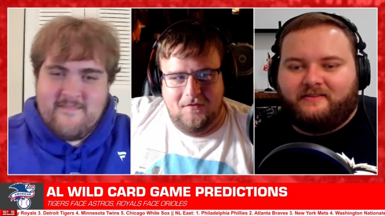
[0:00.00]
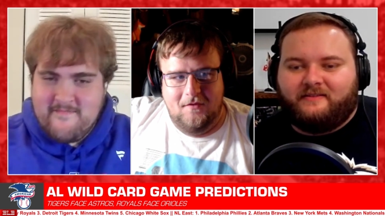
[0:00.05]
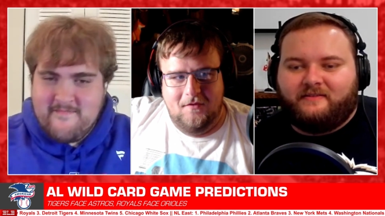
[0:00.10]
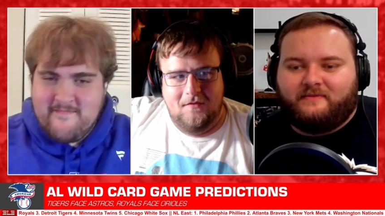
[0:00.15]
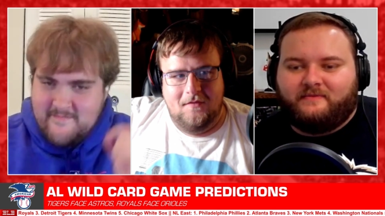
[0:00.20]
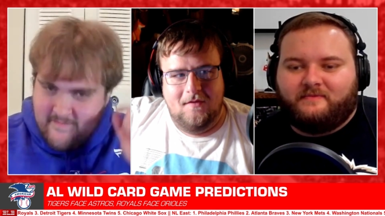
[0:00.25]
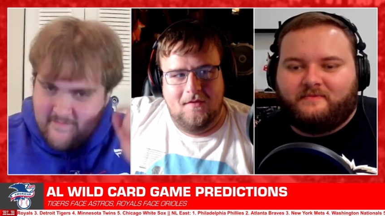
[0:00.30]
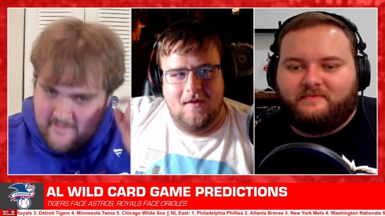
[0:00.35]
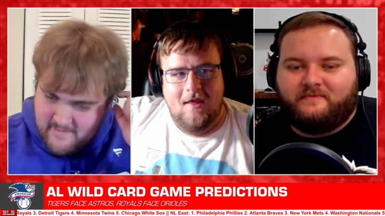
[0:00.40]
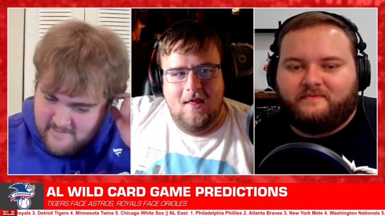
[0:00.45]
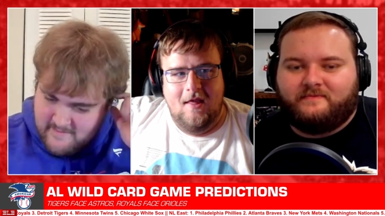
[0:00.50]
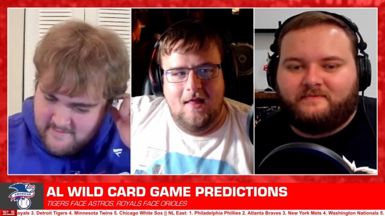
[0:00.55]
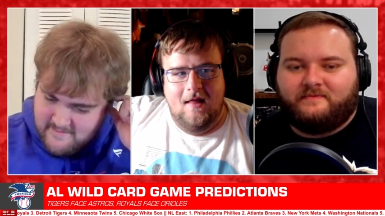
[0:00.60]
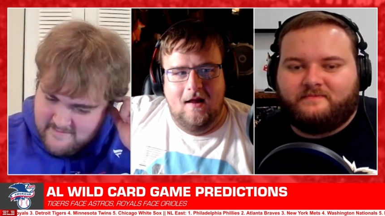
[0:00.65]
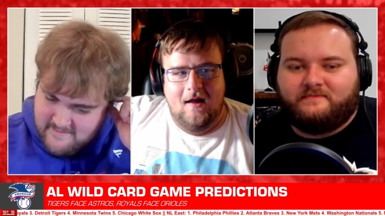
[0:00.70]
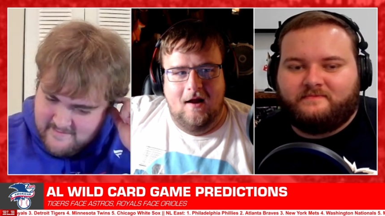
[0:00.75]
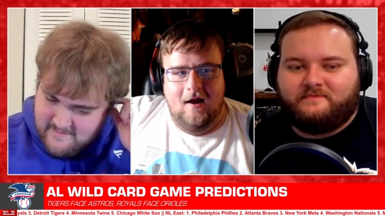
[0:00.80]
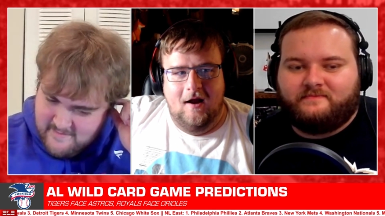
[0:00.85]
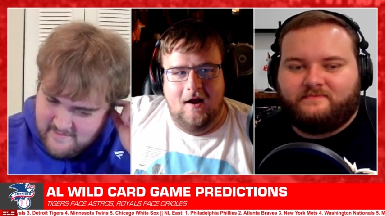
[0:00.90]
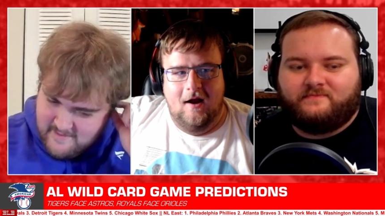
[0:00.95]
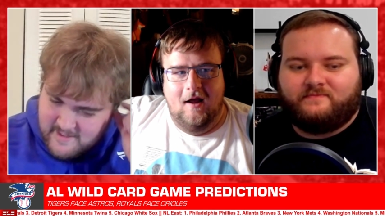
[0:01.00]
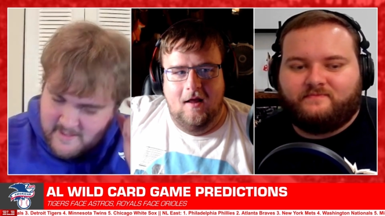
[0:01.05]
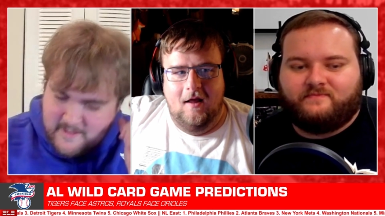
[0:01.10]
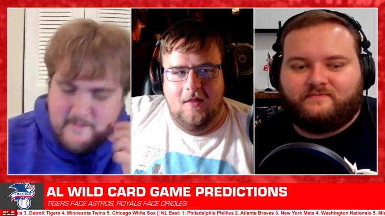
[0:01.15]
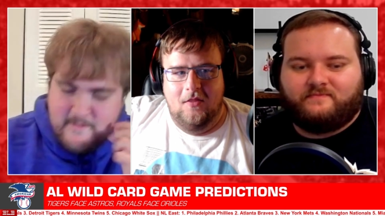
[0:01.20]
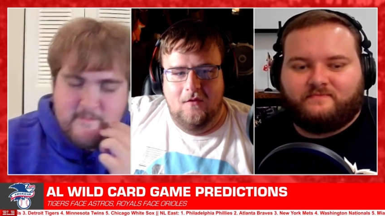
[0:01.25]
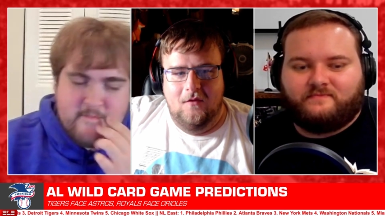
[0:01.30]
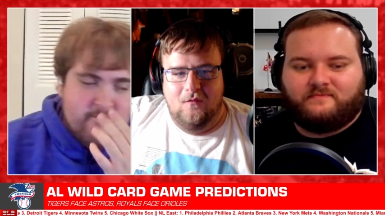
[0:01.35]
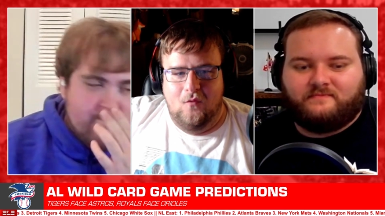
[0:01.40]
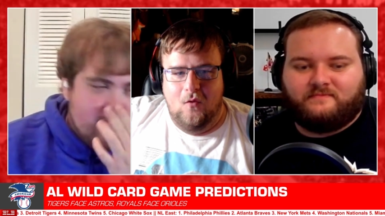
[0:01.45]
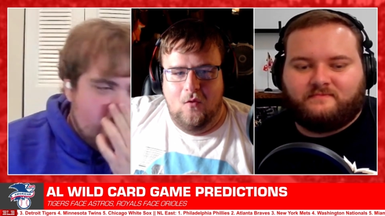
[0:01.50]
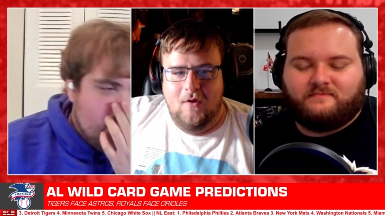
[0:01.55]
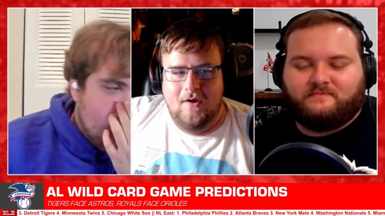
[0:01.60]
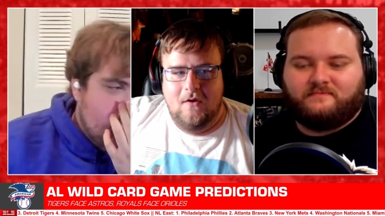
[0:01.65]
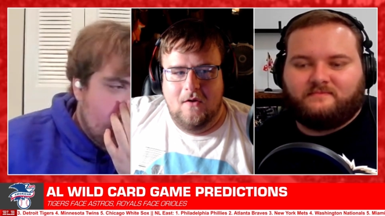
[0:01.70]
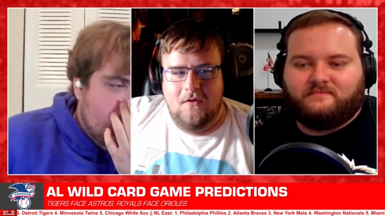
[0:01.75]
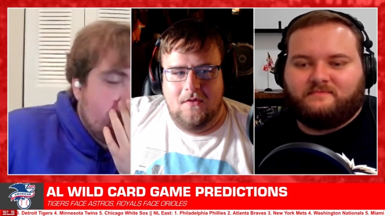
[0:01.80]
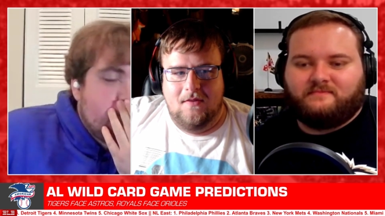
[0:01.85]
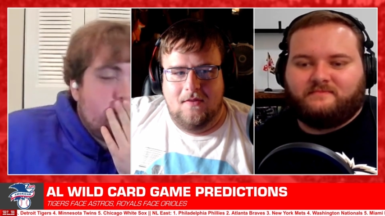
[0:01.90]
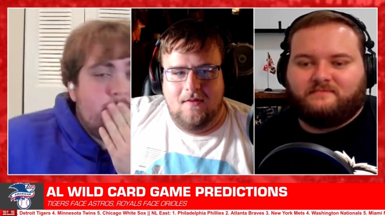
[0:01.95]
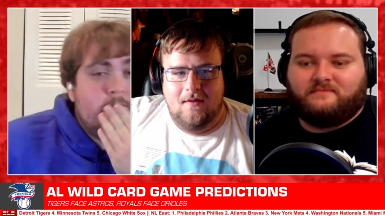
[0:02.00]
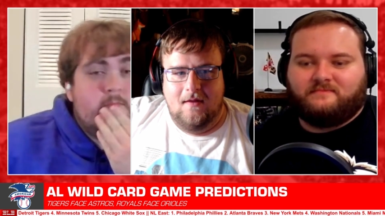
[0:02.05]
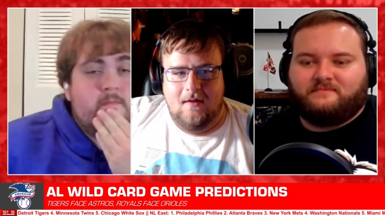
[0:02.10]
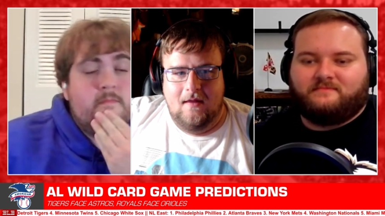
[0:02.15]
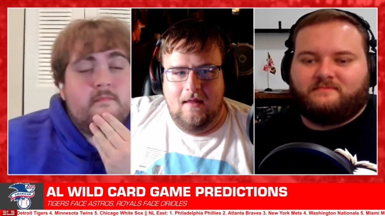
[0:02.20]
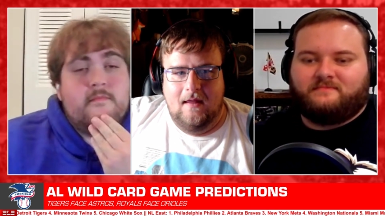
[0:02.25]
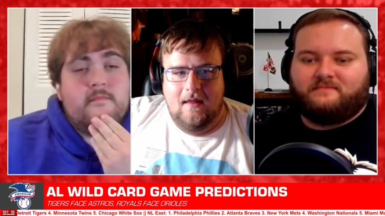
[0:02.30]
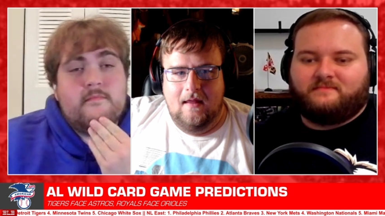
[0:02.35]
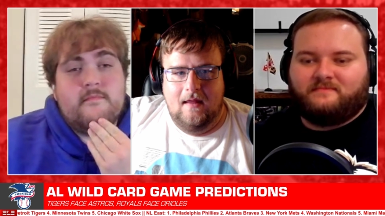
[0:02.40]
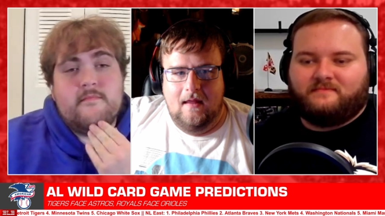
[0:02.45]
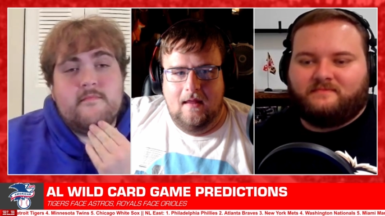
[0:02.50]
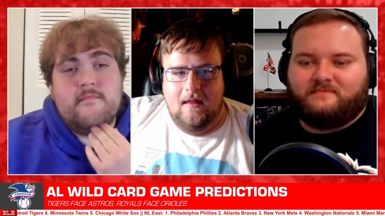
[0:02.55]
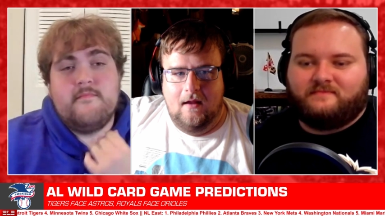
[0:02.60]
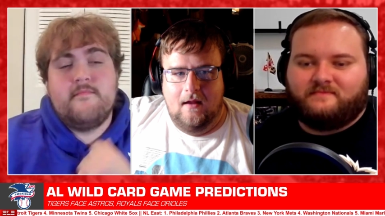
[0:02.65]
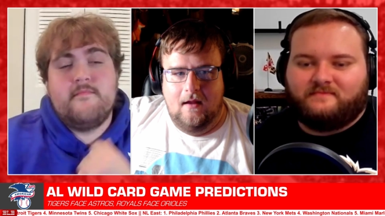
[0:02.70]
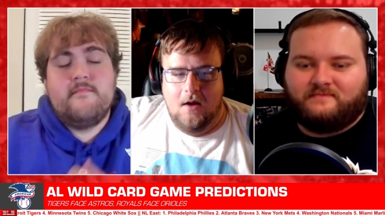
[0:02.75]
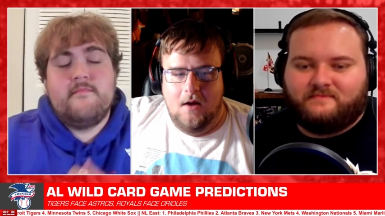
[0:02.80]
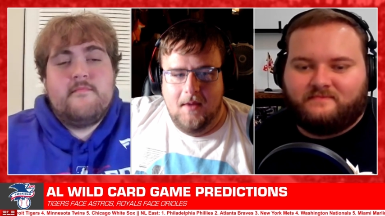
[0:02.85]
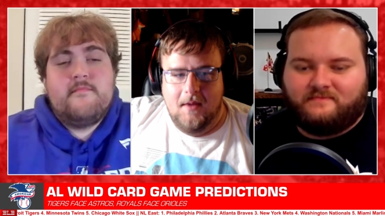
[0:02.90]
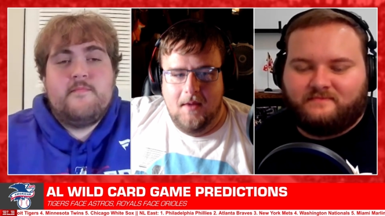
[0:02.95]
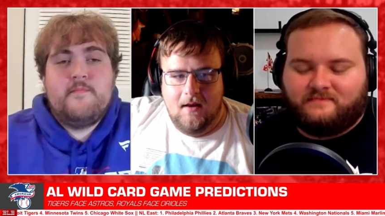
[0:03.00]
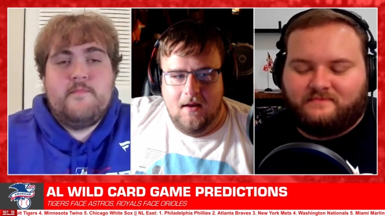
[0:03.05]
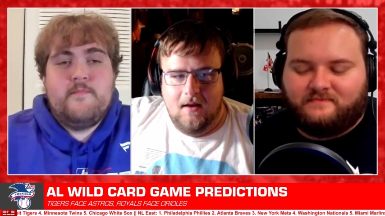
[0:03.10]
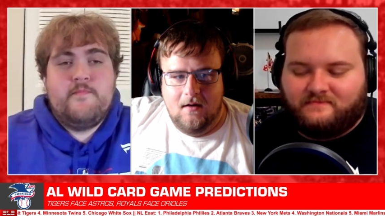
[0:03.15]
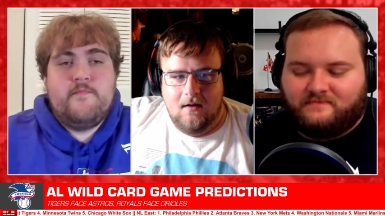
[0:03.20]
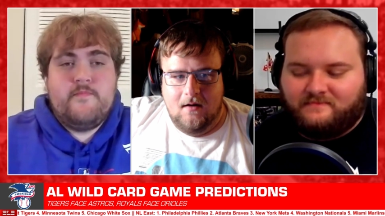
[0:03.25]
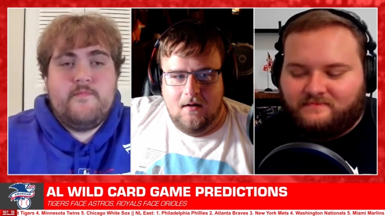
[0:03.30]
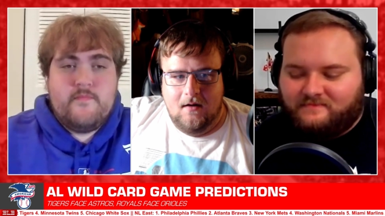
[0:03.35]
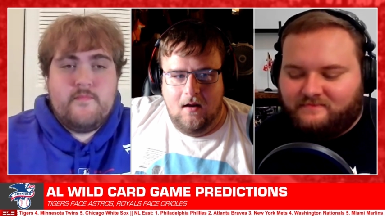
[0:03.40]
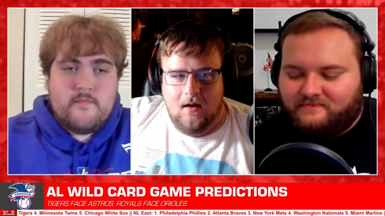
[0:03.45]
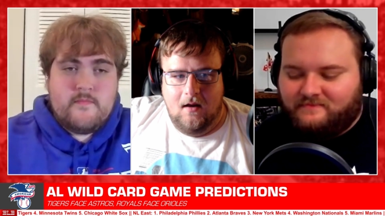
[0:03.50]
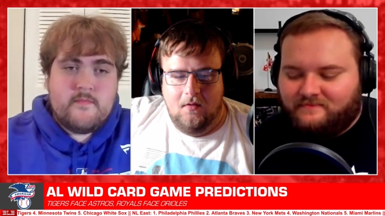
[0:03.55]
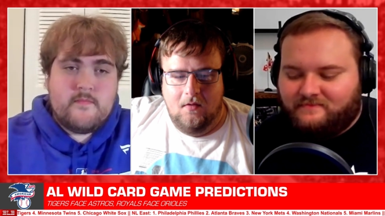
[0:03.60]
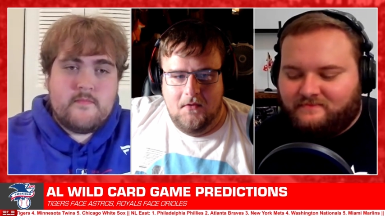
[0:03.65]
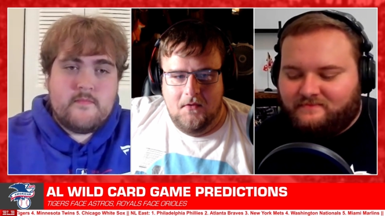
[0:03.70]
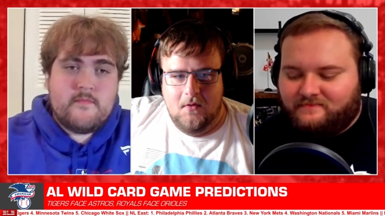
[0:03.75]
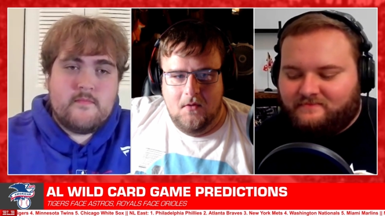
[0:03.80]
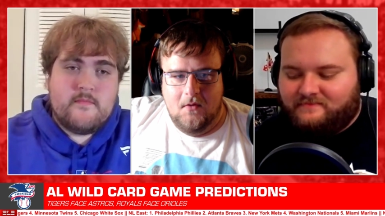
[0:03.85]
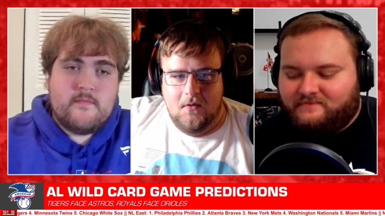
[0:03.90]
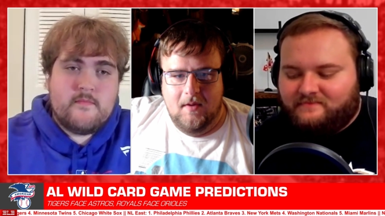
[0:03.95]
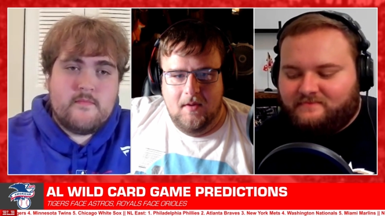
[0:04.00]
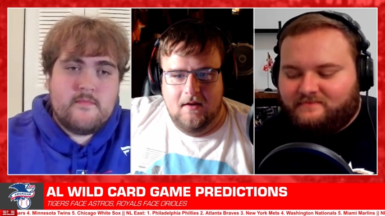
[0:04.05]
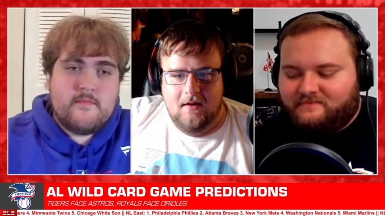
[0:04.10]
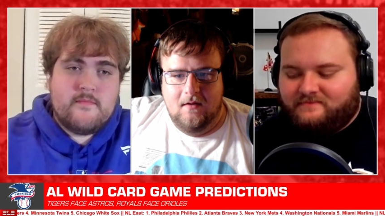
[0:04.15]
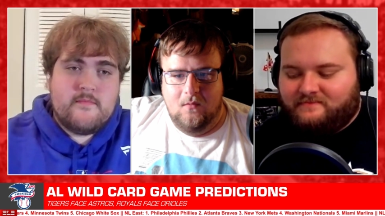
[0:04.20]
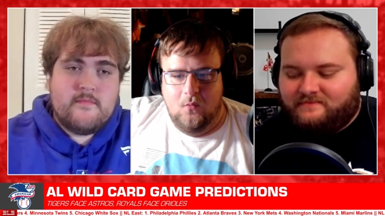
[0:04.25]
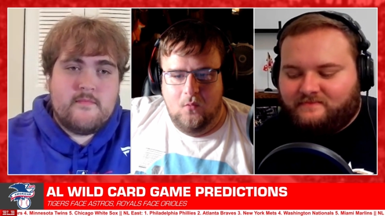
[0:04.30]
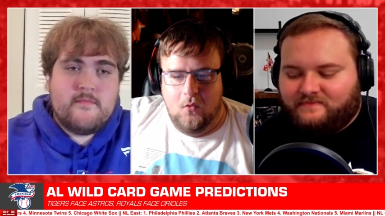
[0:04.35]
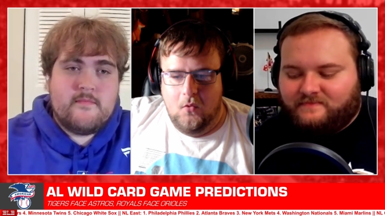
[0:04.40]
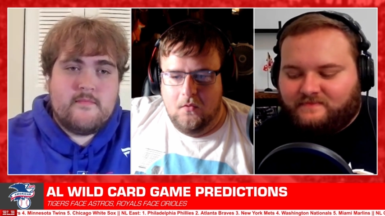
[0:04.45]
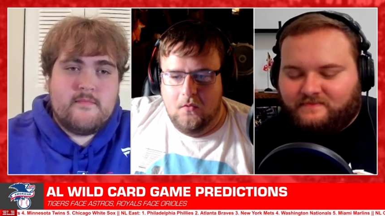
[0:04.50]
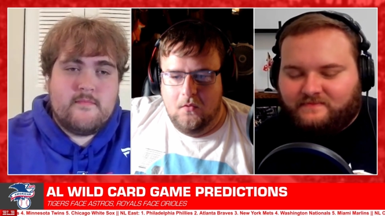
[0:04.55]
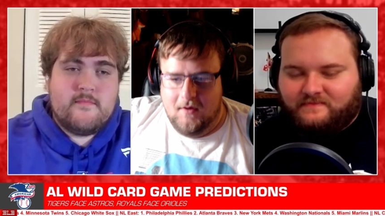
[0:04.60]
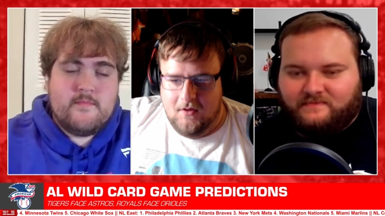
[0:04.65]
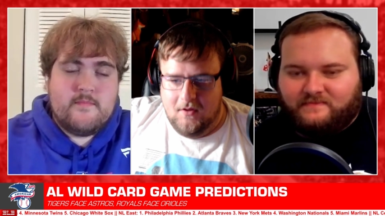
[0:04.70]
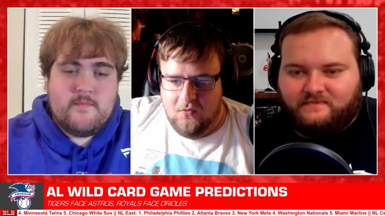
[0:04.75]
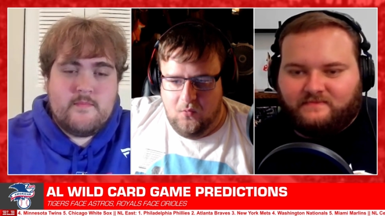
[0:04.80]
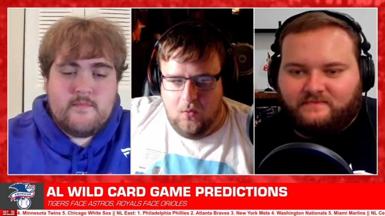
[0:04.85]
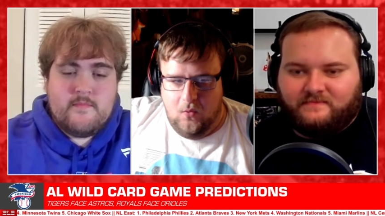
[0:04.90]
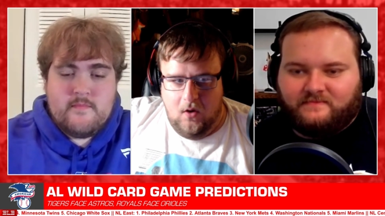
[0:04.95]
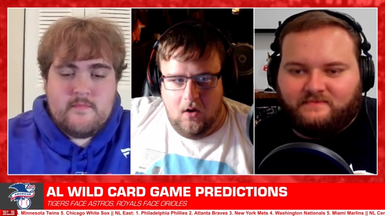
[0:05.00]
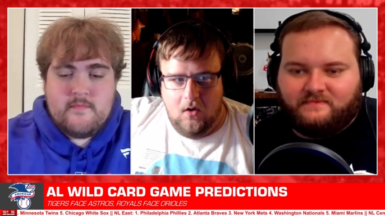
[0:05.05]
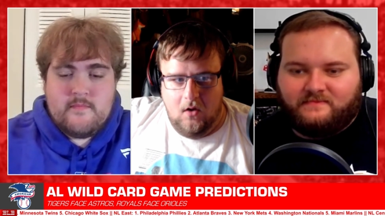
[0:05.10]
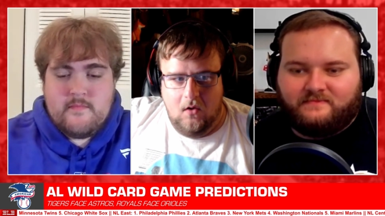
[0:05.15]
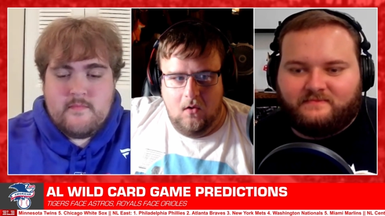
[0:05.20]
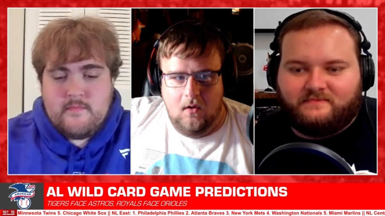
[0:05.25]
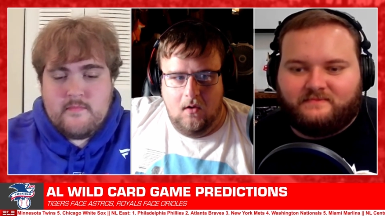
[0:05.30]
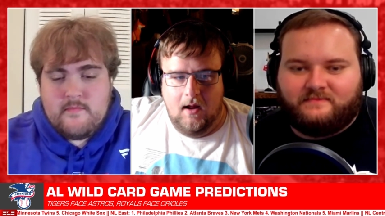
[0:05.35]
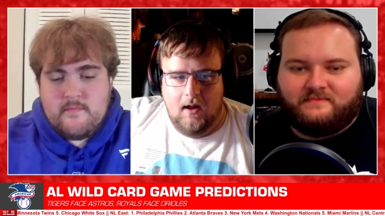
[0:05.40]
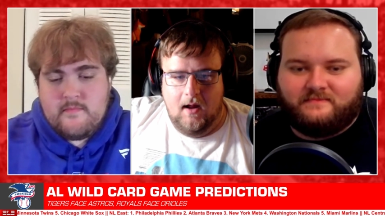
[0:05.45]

Speaker 1: this. Uh, the Royals come in a little bit wounded as well.